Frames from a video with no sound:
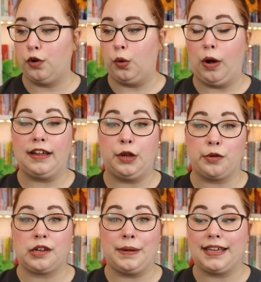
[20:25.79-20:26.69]
who
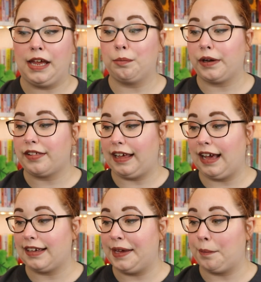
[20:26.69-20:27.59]
used to be campers
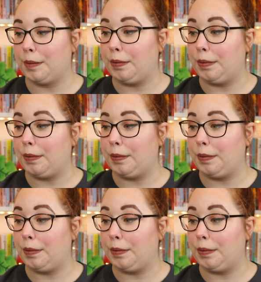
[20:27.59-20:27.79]
at Camp